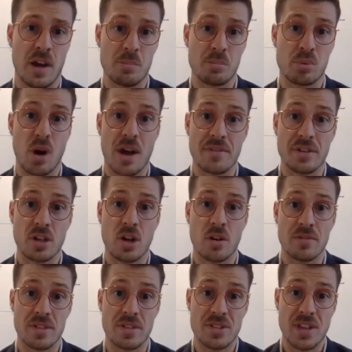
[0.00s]
private
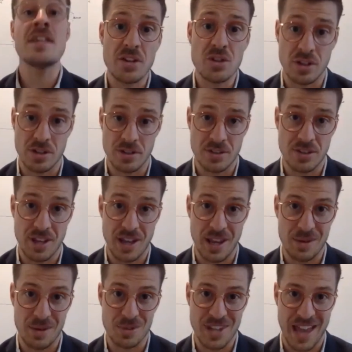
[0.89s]
conversations that
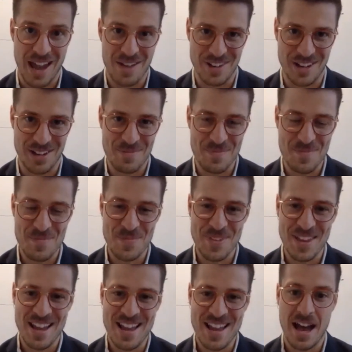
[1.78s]
he was having.
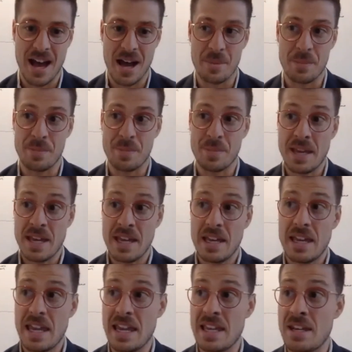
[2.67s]

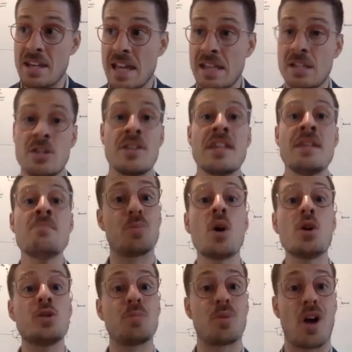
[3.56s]
In the
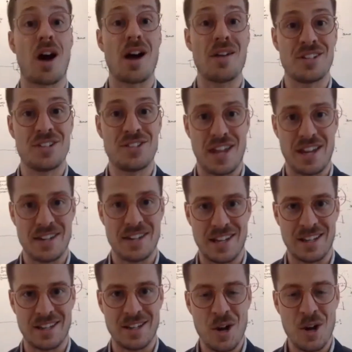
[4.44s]
most private
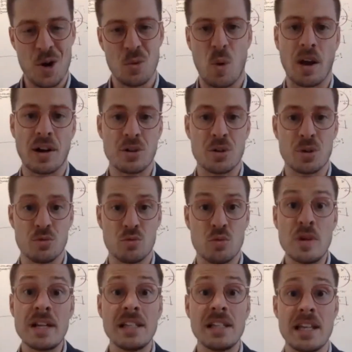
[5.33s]
setting one could
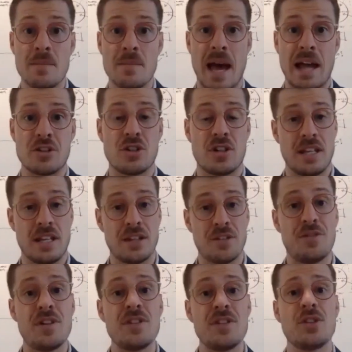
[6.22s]
really imagine in the
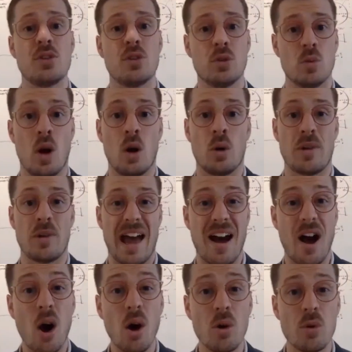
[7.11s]
physical world at
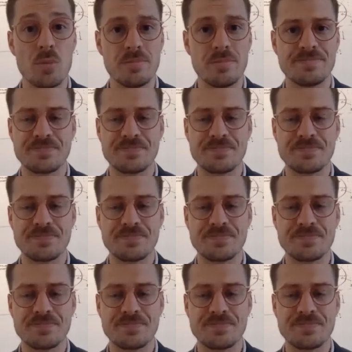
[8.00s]
home.